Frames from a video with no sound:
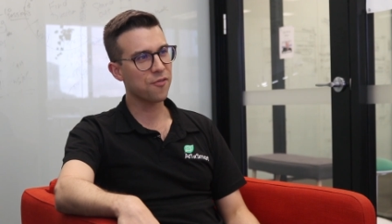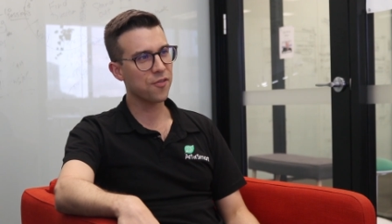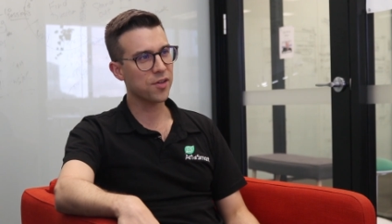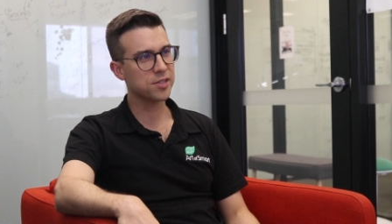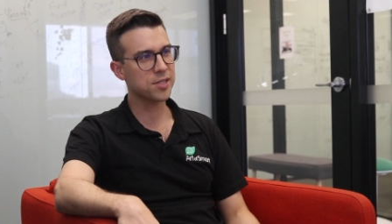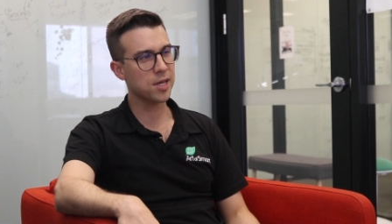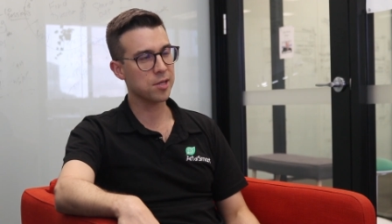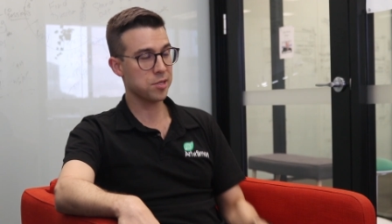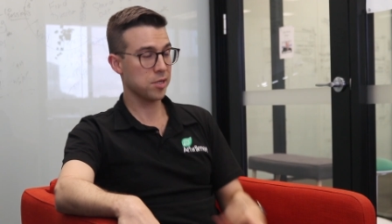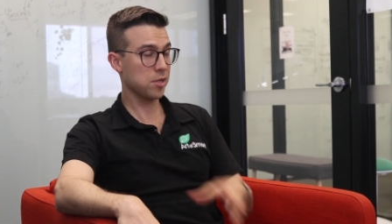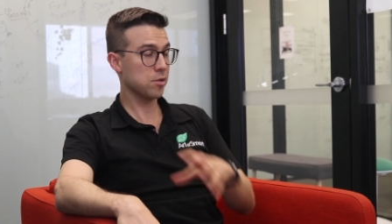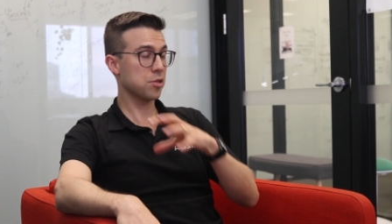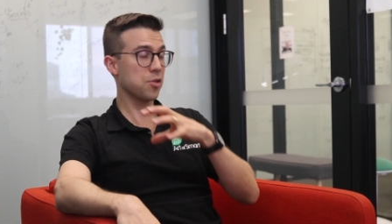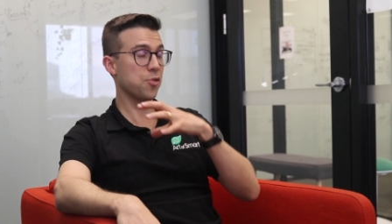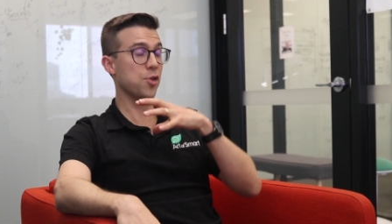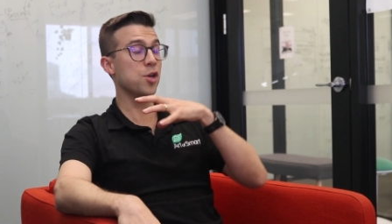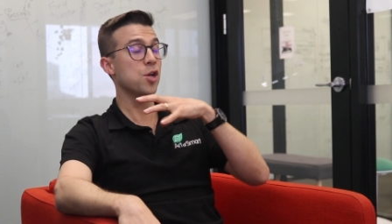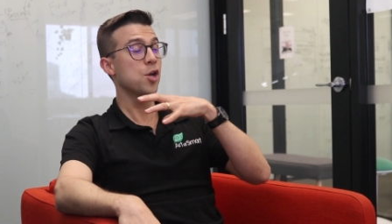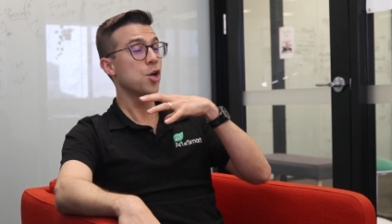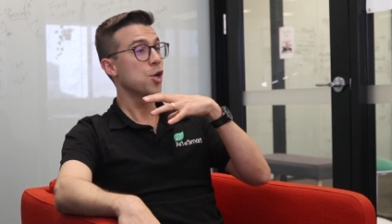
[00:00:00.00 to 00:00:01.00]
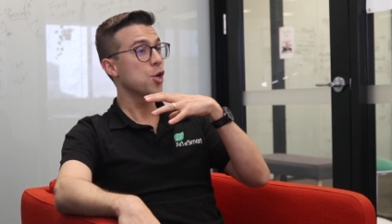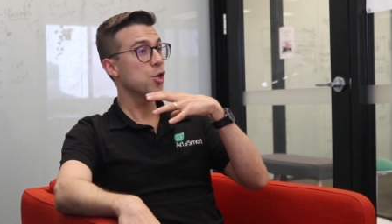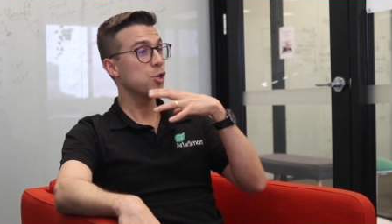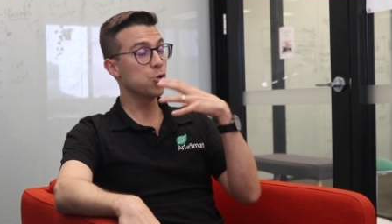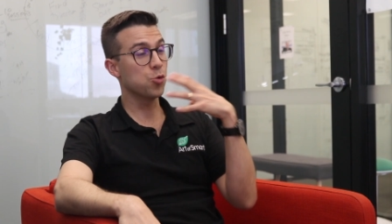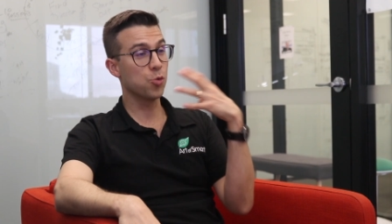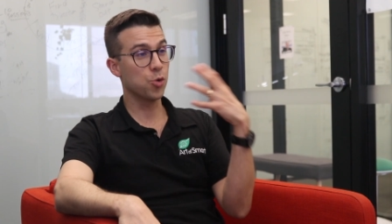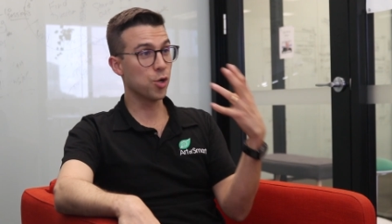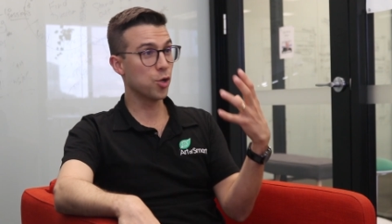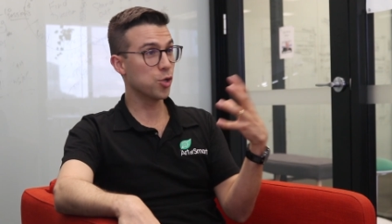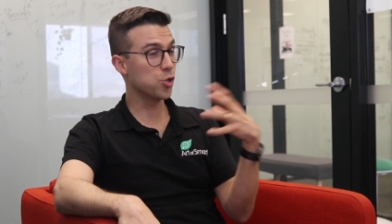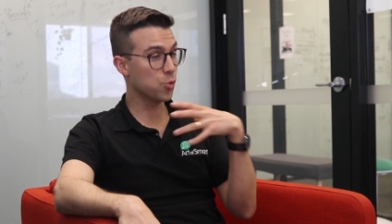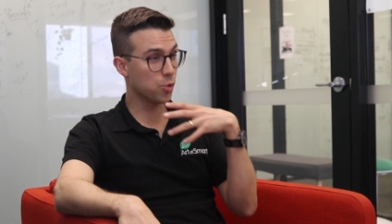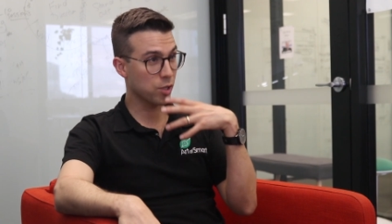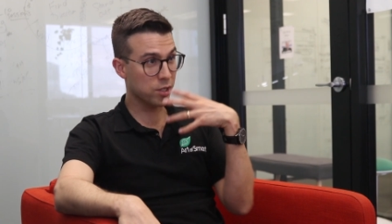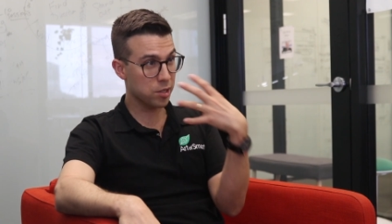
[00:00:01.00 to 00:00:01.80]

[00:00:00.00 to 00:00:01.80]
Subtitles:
fantastic. And so then you were